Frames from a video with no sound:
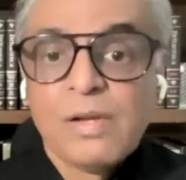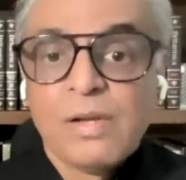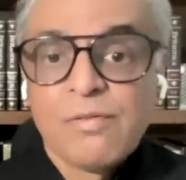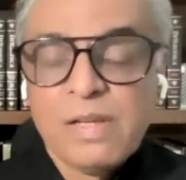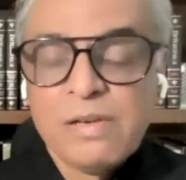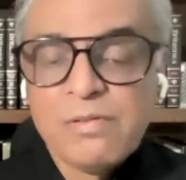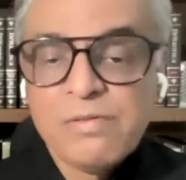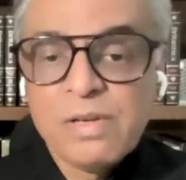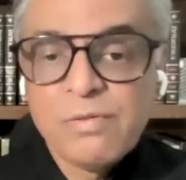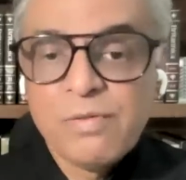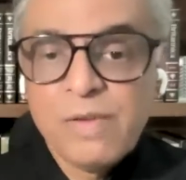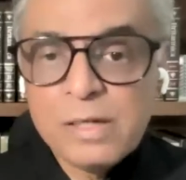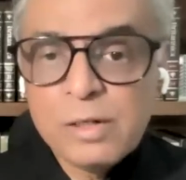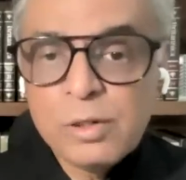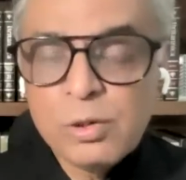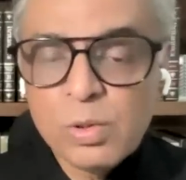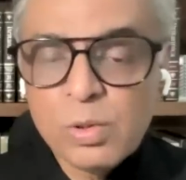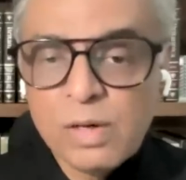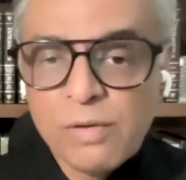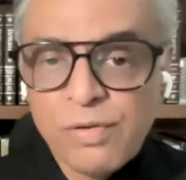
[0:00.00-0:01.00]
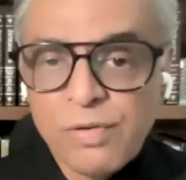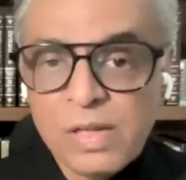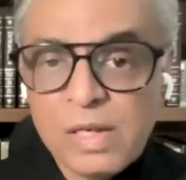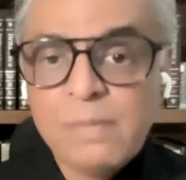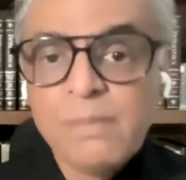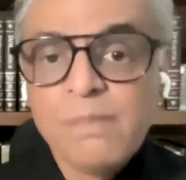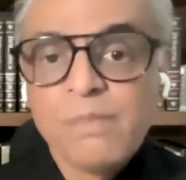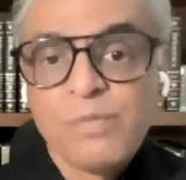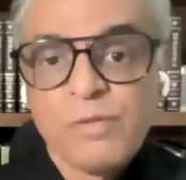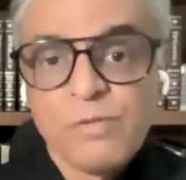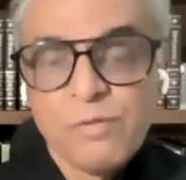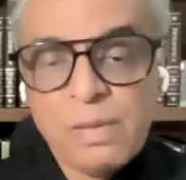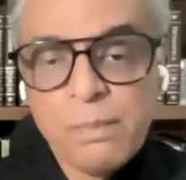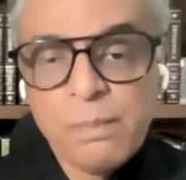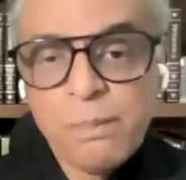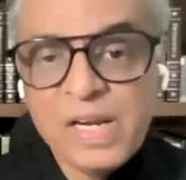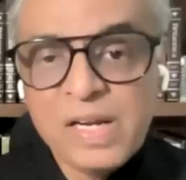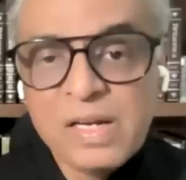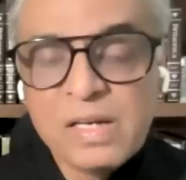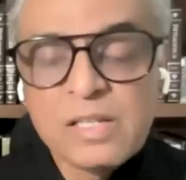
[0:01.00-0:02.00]
When we went to a film, we
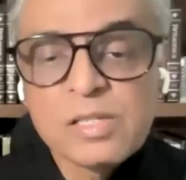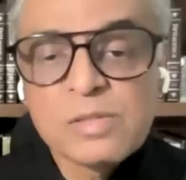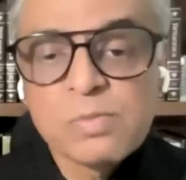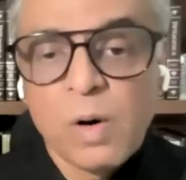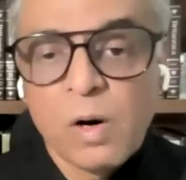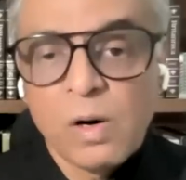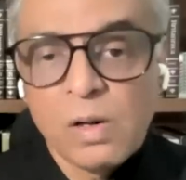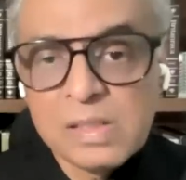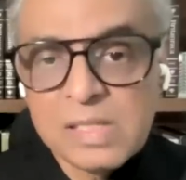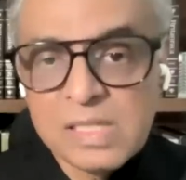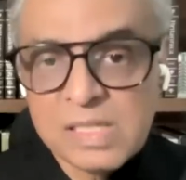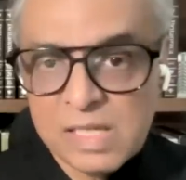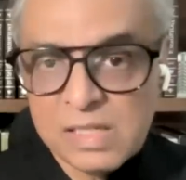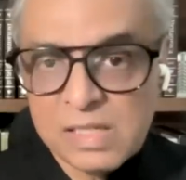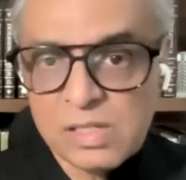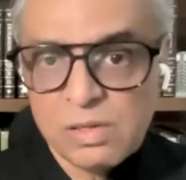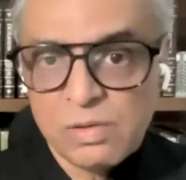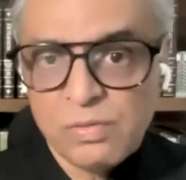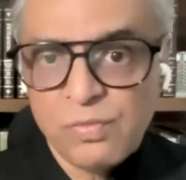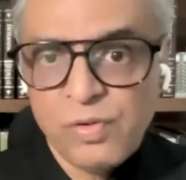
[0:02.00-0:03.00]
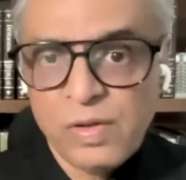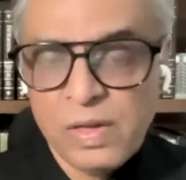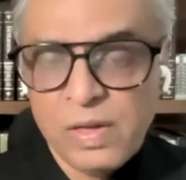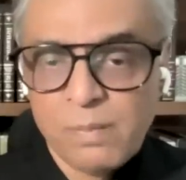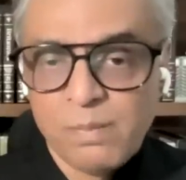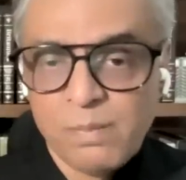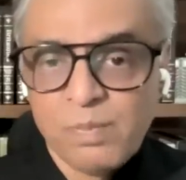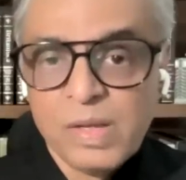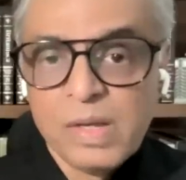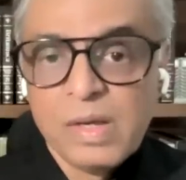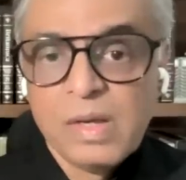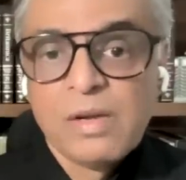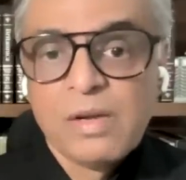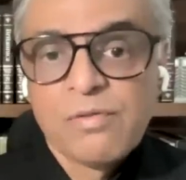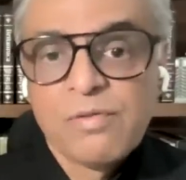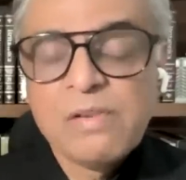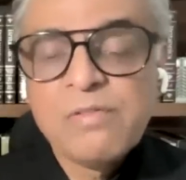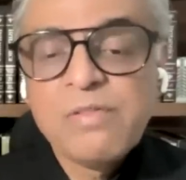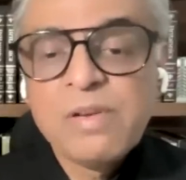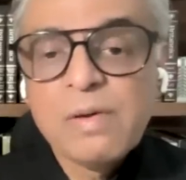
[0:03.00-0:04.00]
paid a small cess on film.
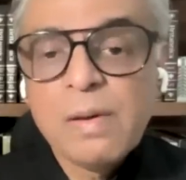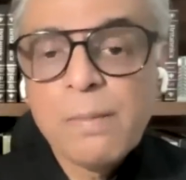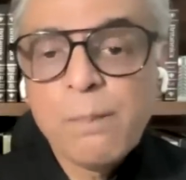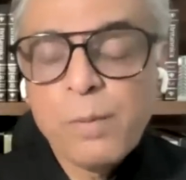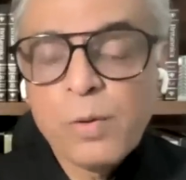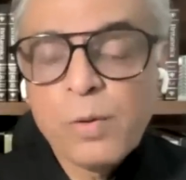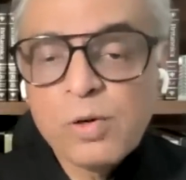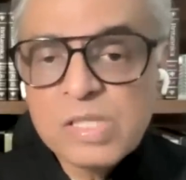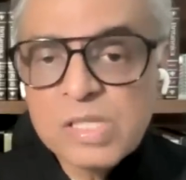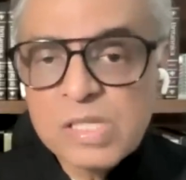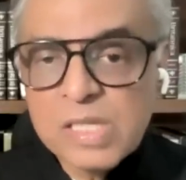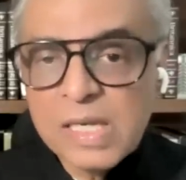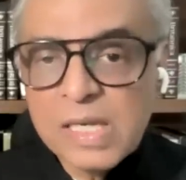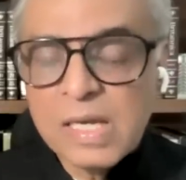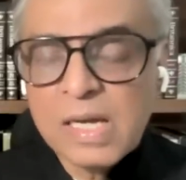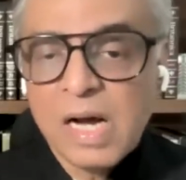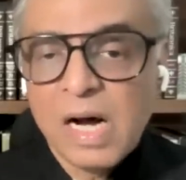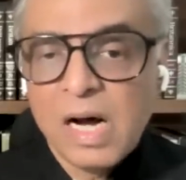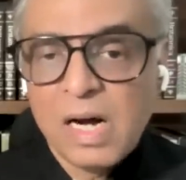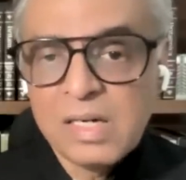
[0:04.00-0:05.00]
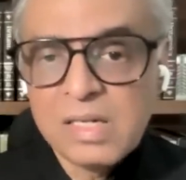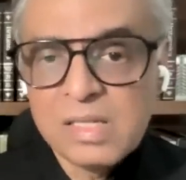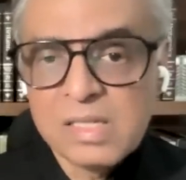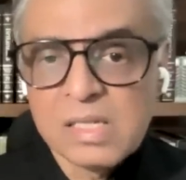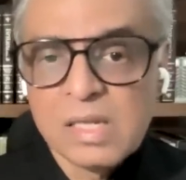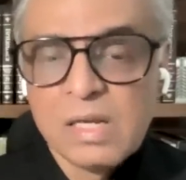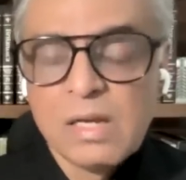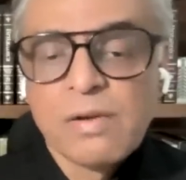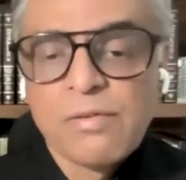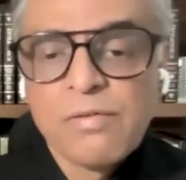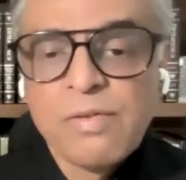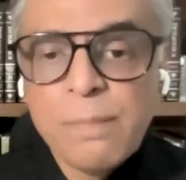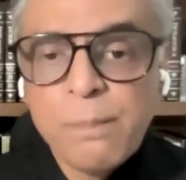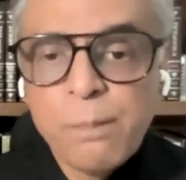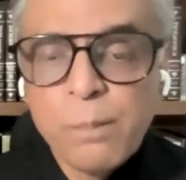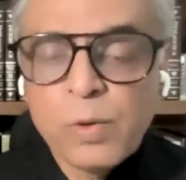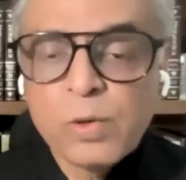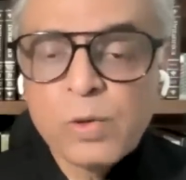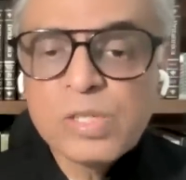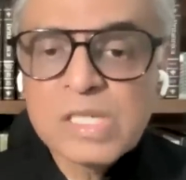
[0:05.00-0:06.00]
When we were posting cards,
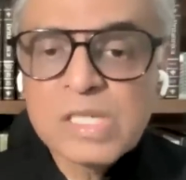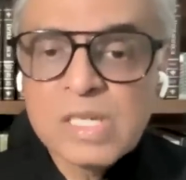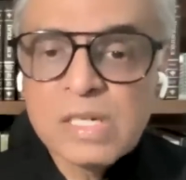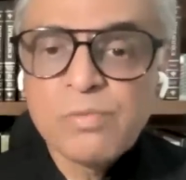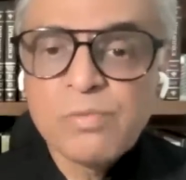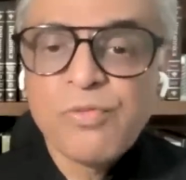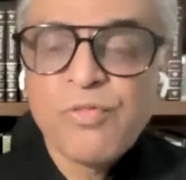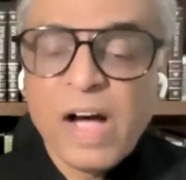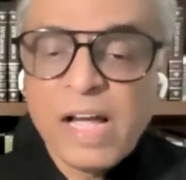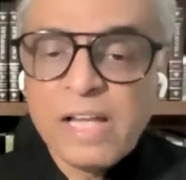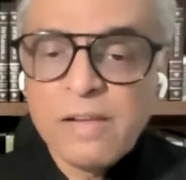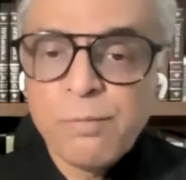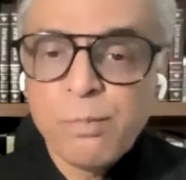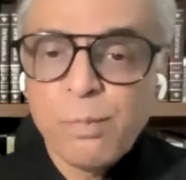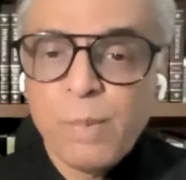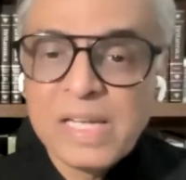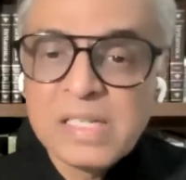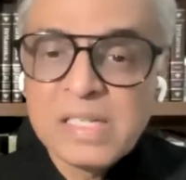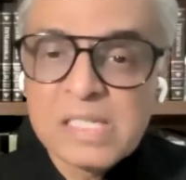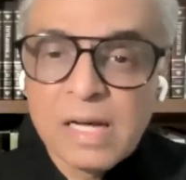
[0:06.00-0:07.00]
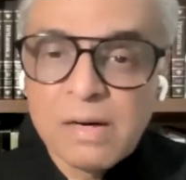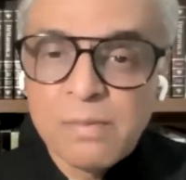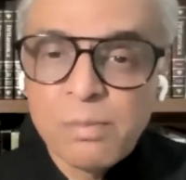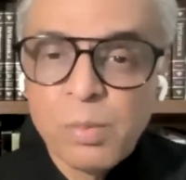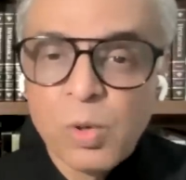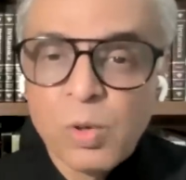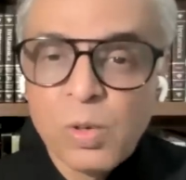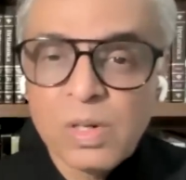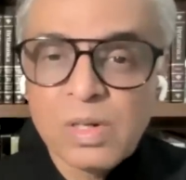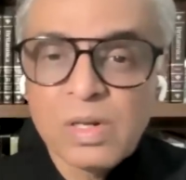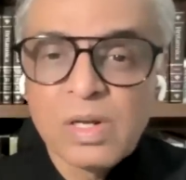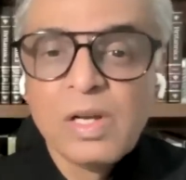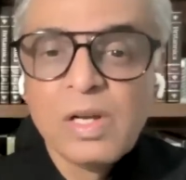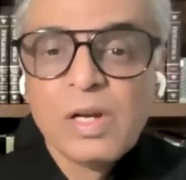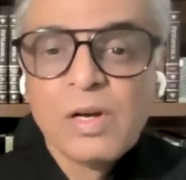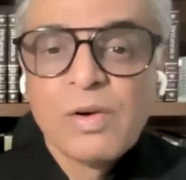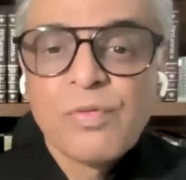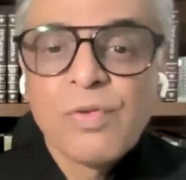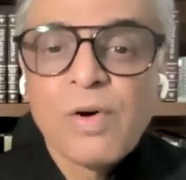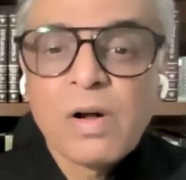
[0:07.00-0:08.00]
we posted 5 paisa more
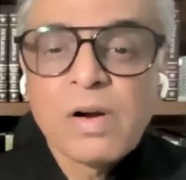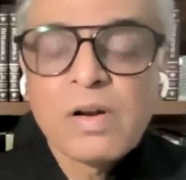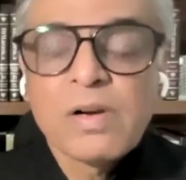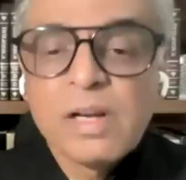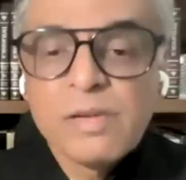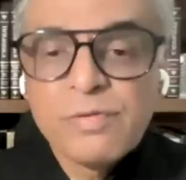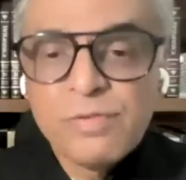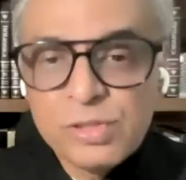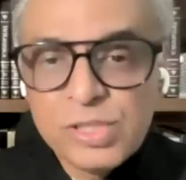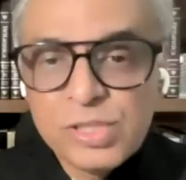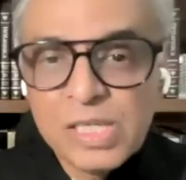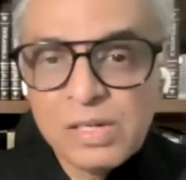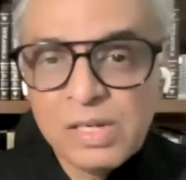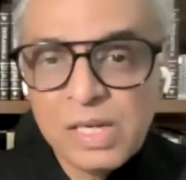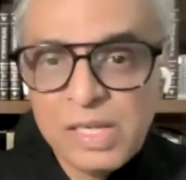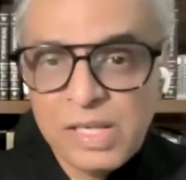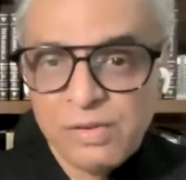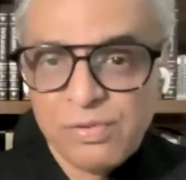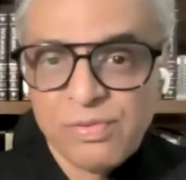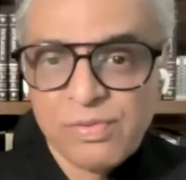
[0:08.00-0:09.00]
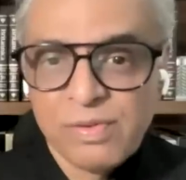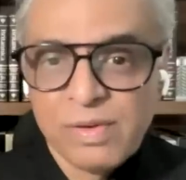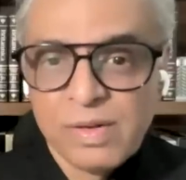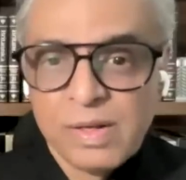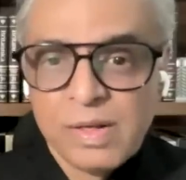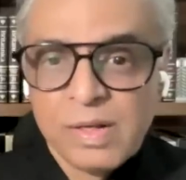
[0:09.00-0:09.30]
for refugee relief.